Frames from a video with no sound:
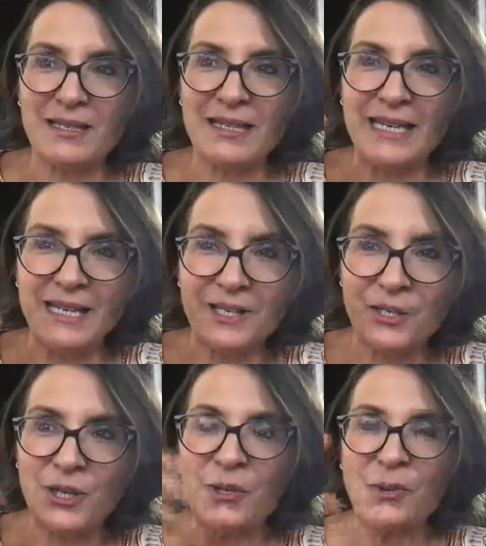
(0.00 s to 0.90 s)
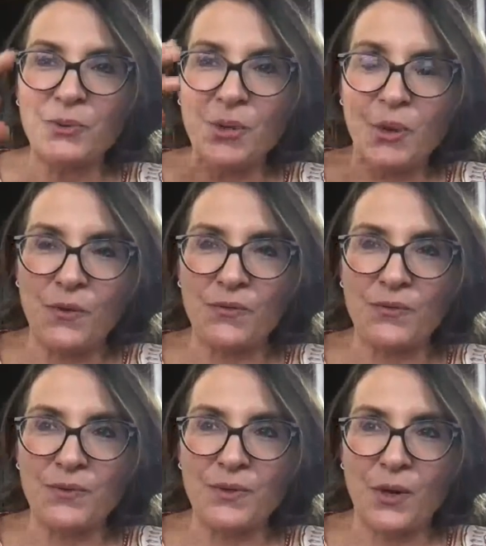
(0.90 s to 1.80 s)
letting go of
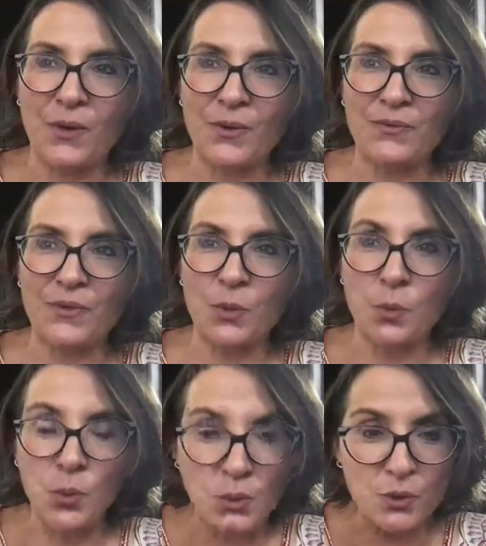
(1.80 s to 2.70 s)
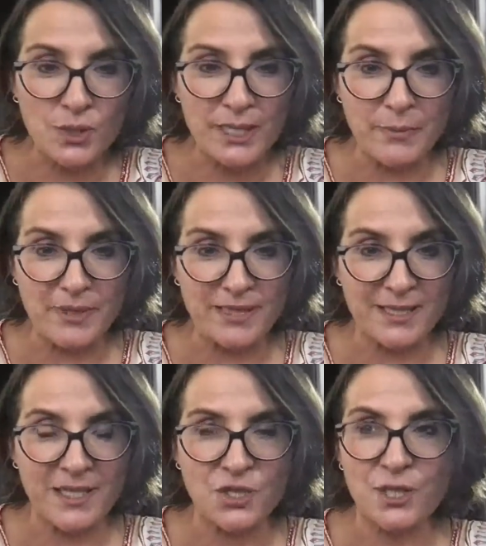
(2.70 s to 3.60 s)
the worldly
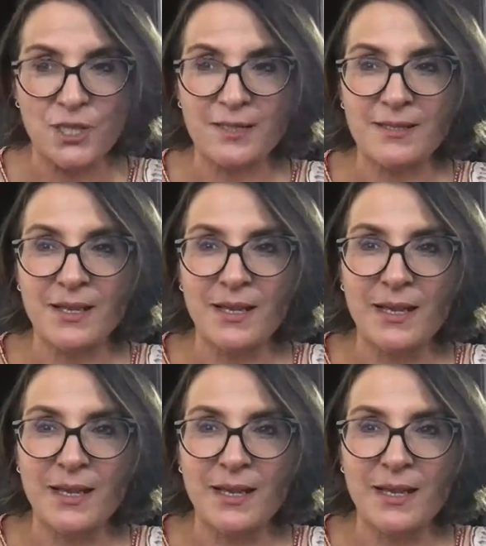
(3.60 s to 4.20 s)
possessions